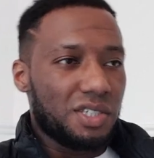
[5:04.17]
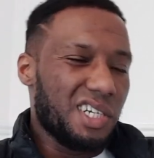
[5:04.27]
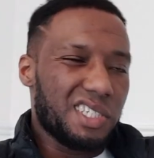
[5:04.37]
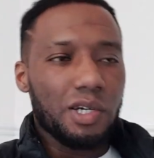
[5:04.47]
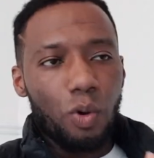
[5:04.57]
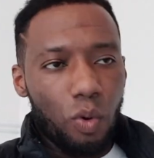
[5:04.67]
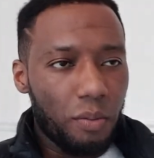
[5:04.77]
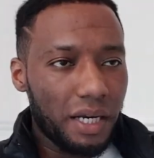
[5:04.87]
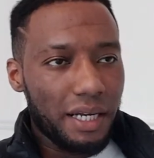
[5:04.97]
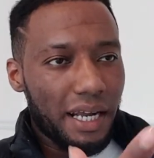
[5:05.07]
she's a single
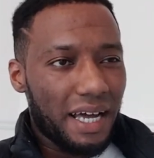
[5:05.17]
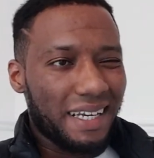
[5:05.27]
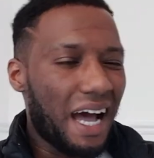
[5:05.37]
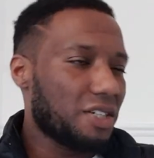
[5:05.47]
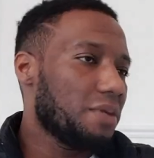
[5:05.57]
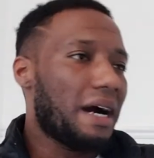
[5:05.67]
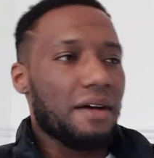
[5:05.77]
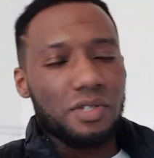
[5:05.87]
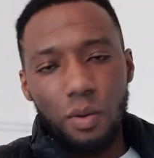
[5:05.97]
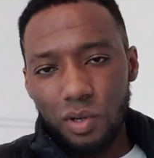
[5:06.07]
woman and that. Now, she might
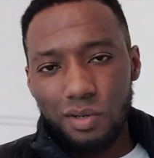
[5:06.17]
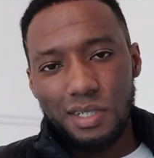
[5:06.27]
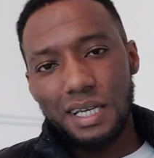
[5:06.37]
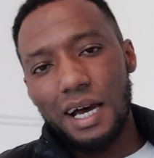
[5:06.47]
have someone on the side.